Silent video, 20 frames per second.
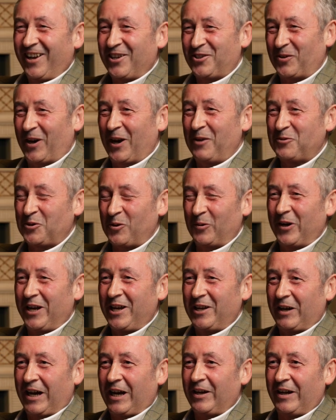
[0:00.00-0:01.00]
So I was
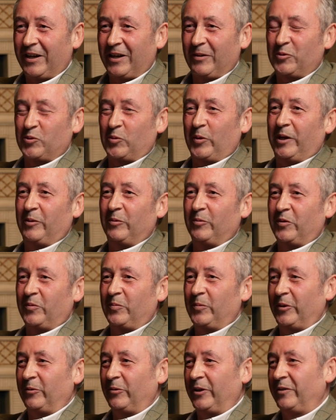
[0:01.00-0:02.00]
away. I think I was away with
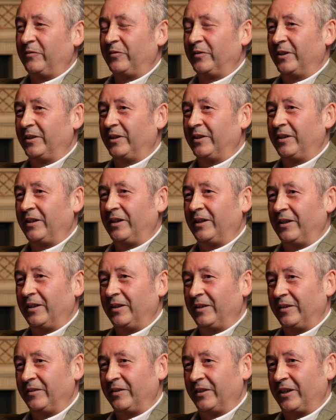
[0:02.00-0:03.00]
my wife and the
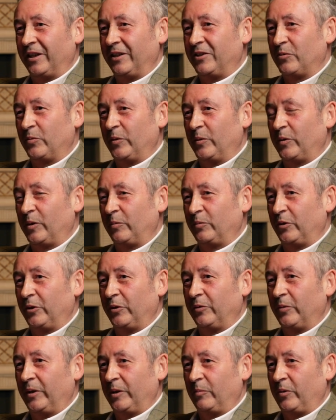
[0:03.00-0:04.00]
uh, and the kids. We were up
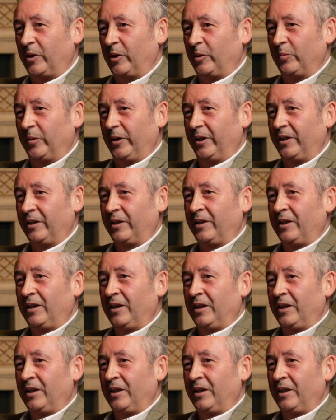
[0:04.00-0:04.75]
around White Park Bay.